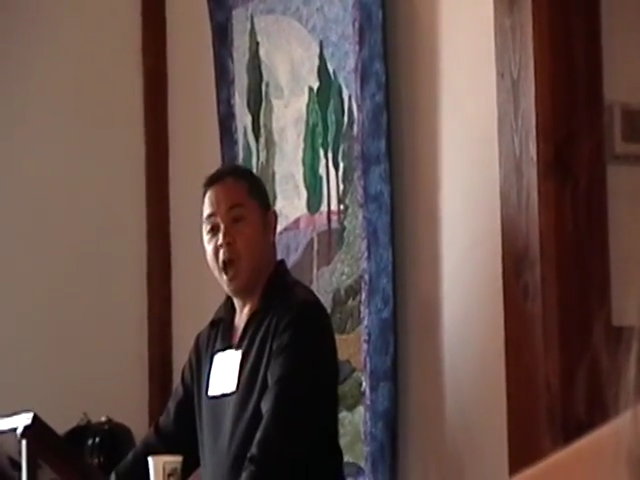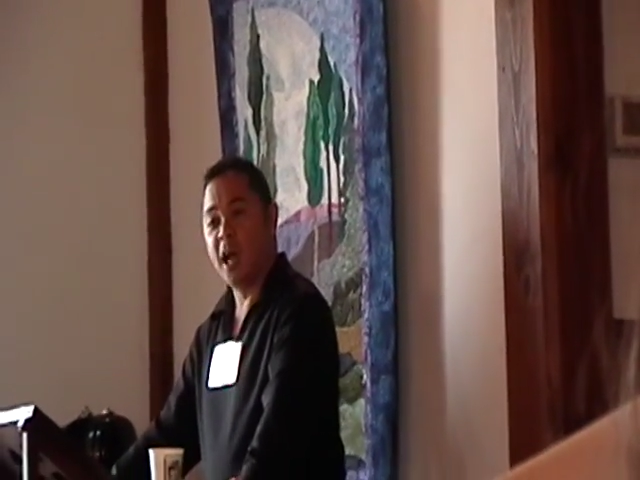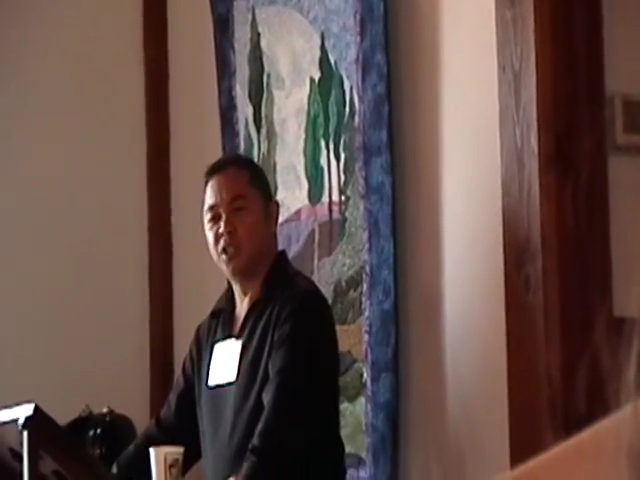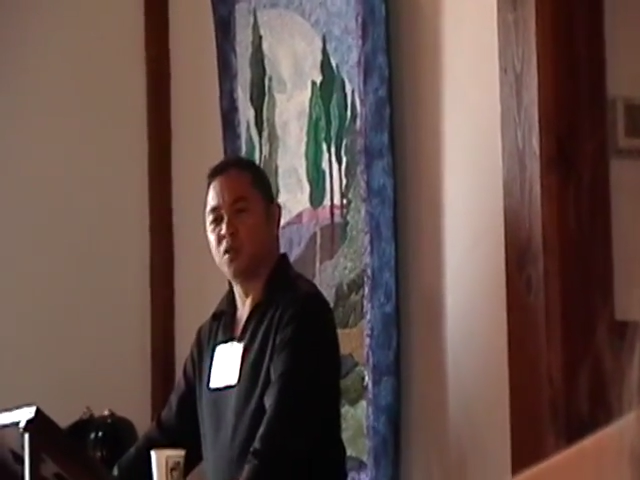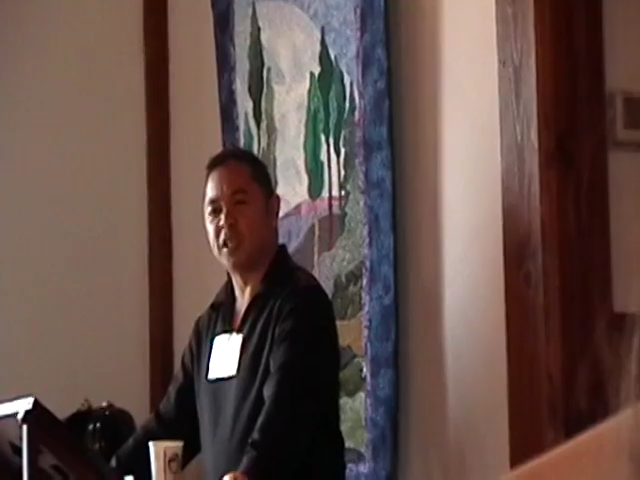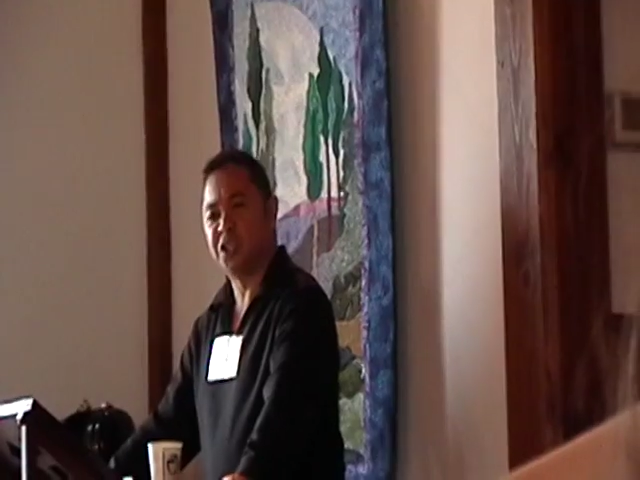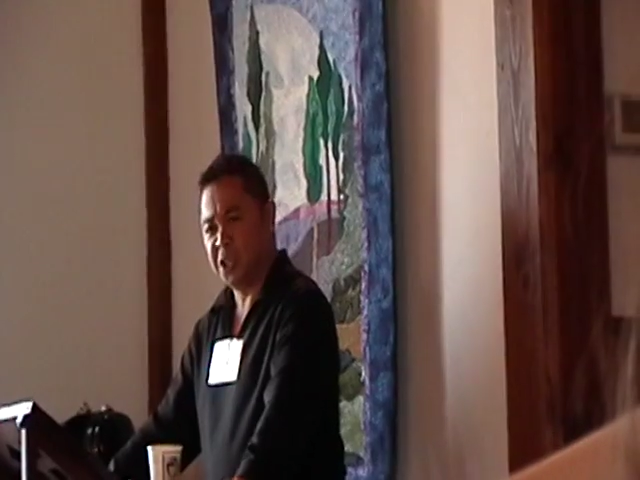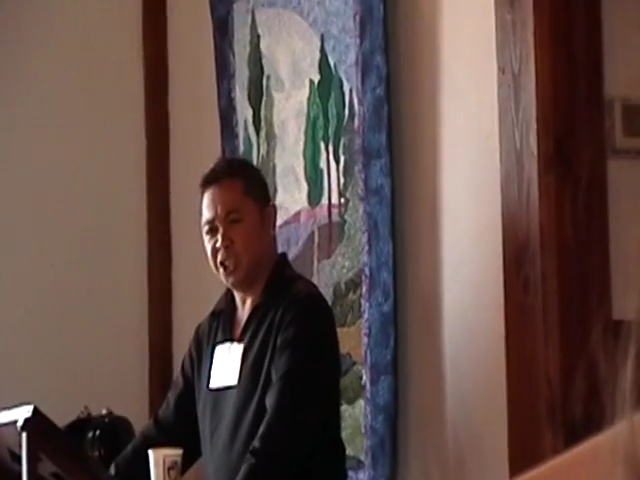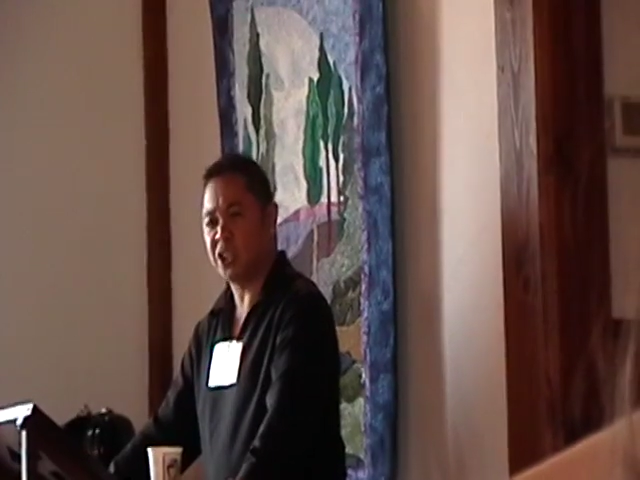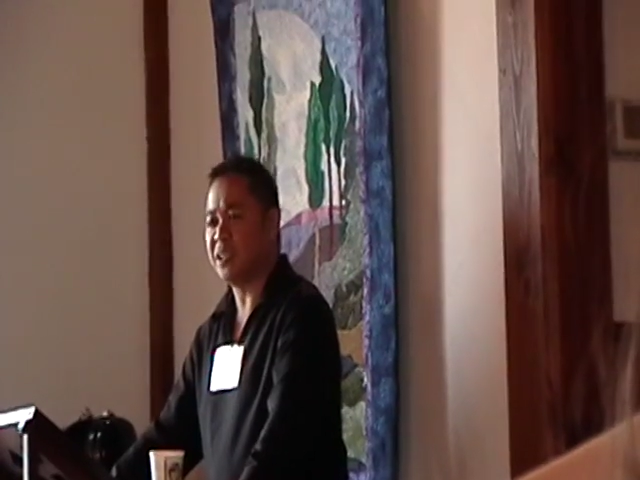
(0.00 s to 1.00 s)
And so the
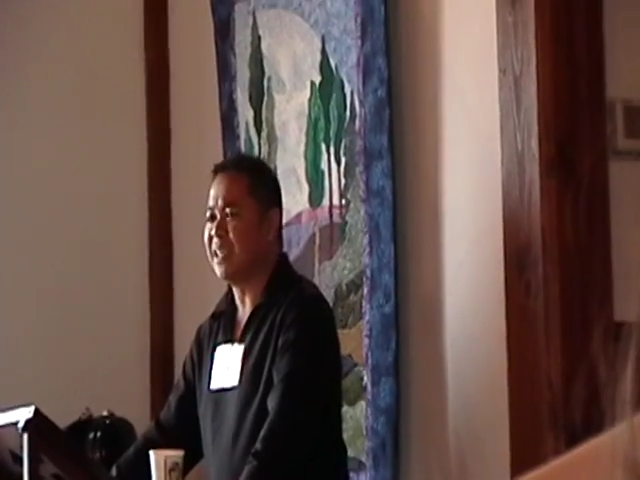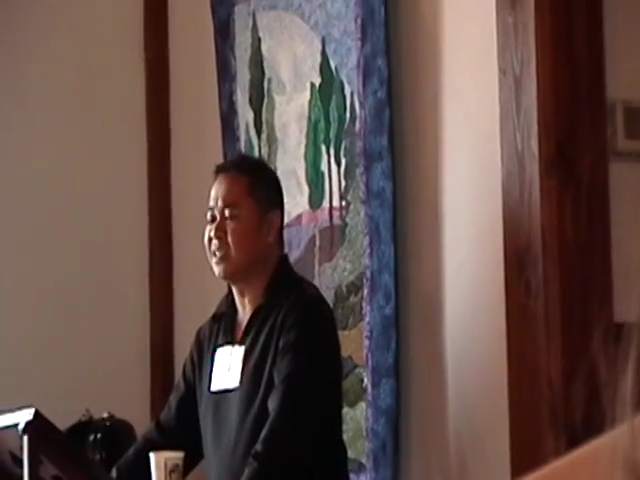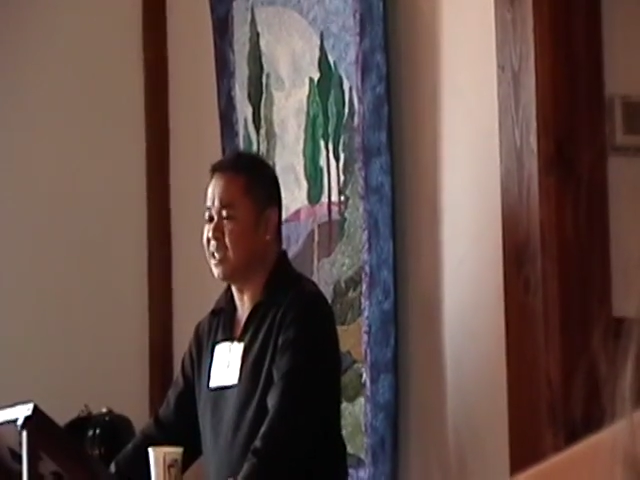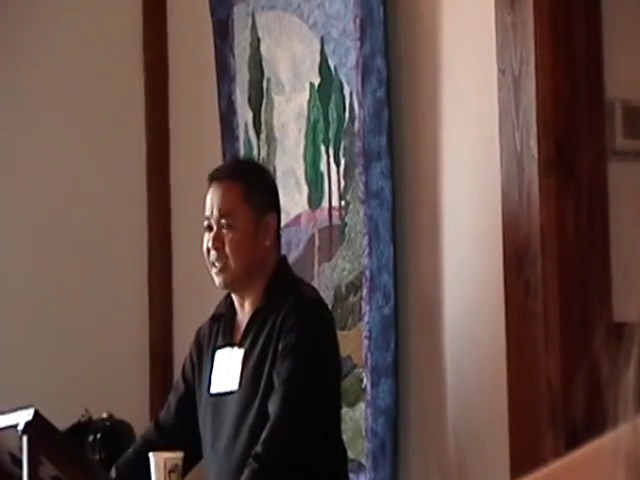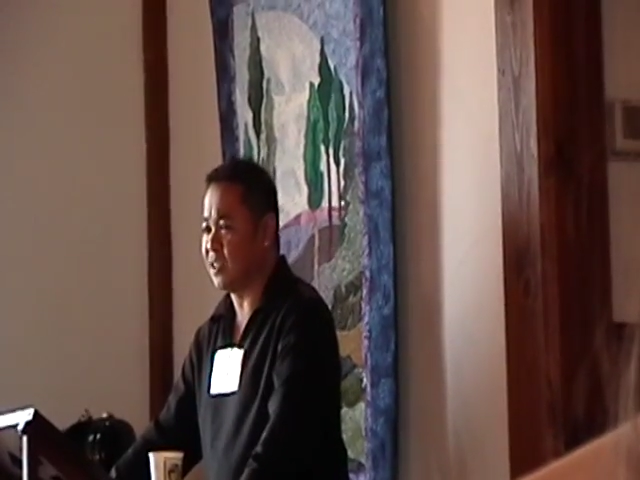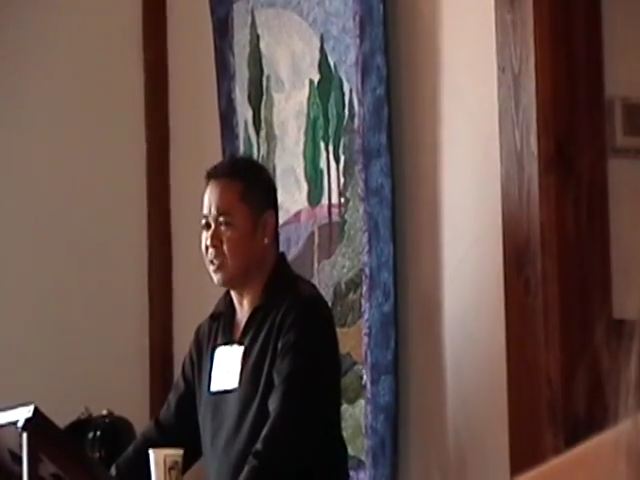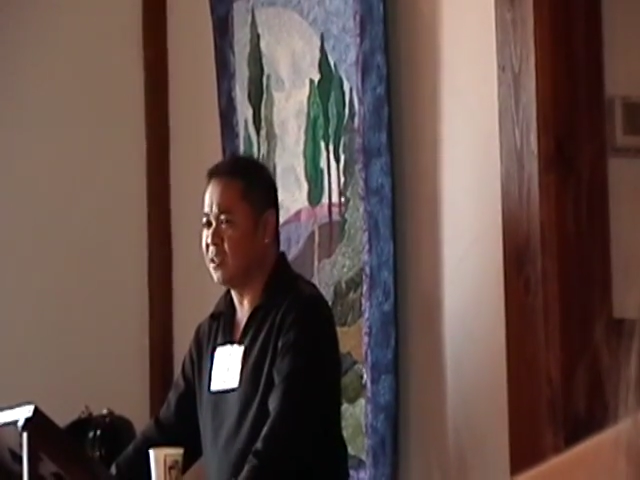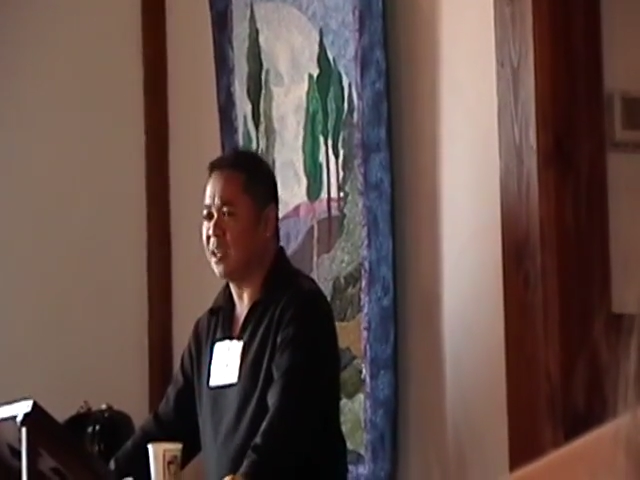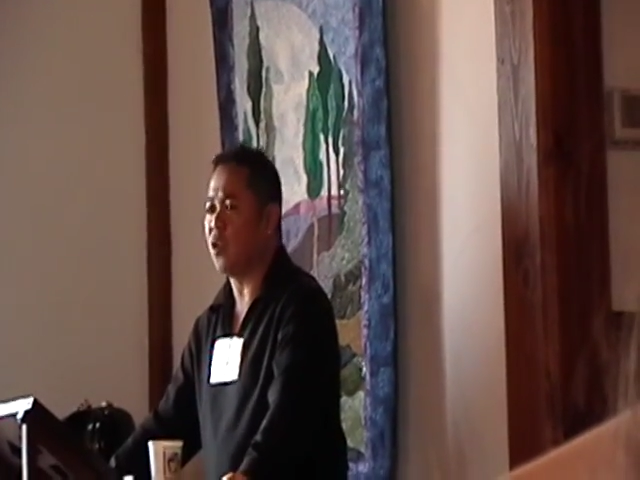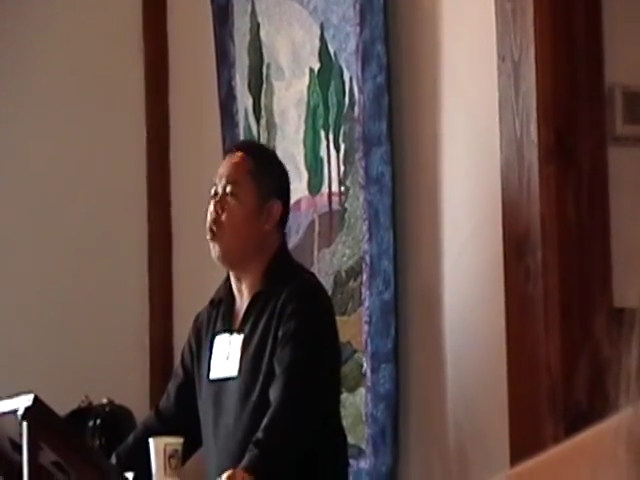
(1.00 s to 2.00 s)
church exists
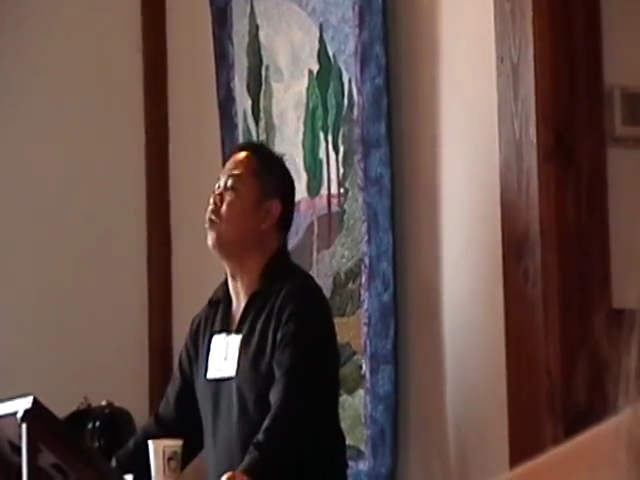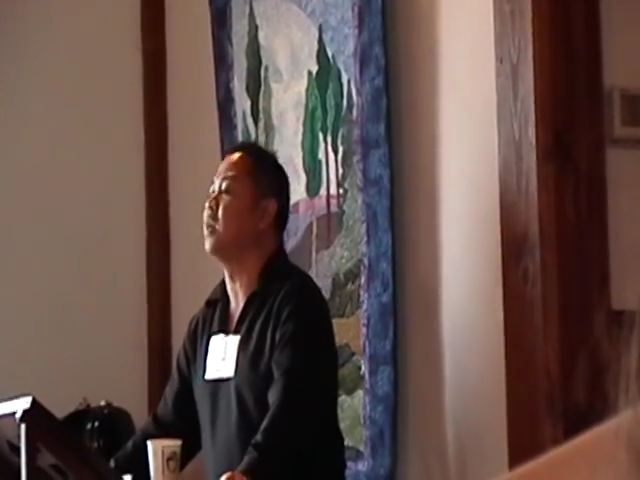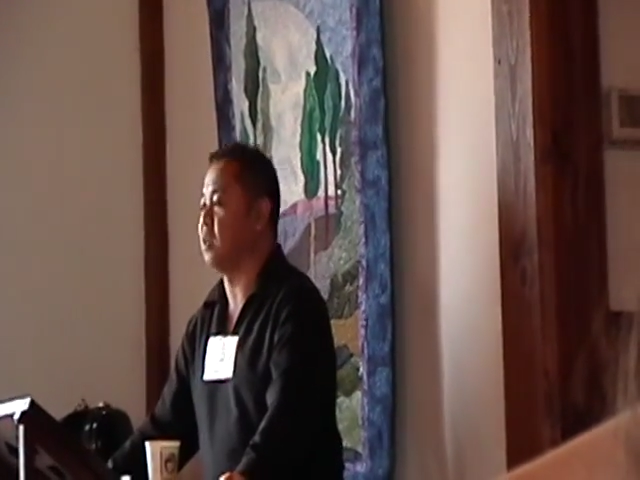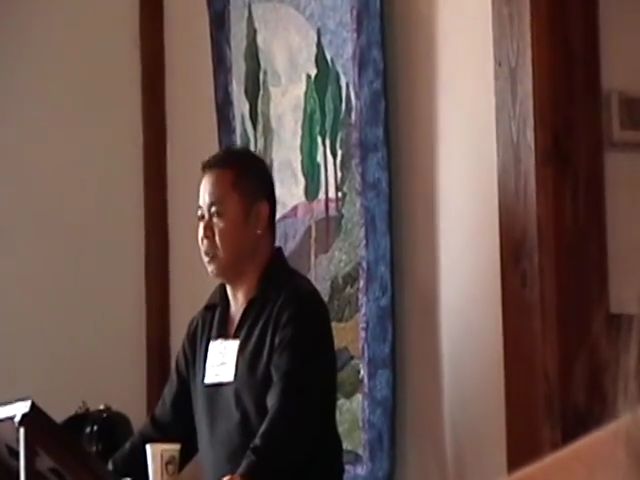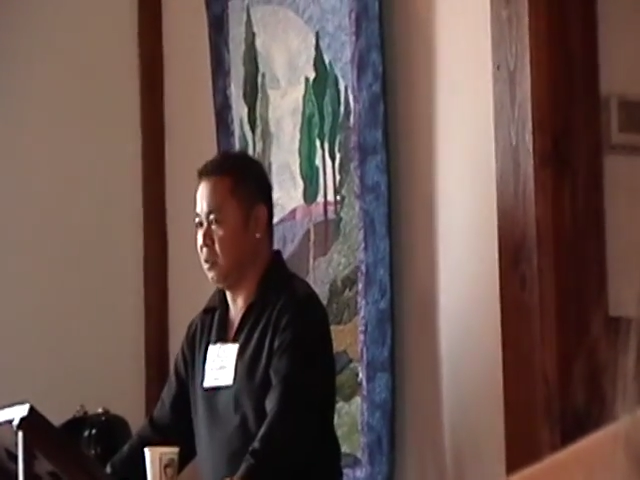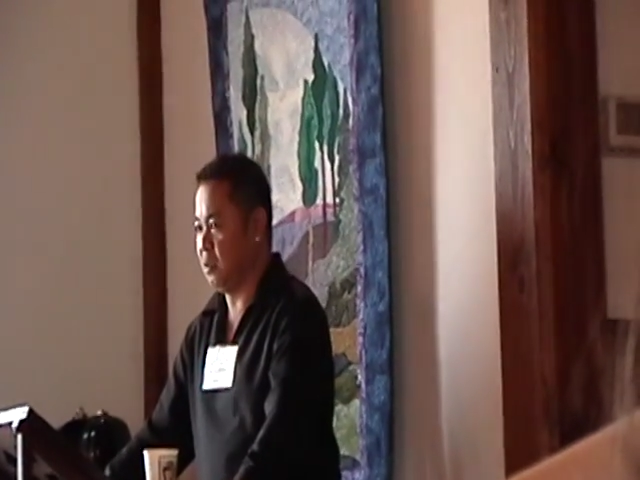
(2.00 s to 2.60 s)
not only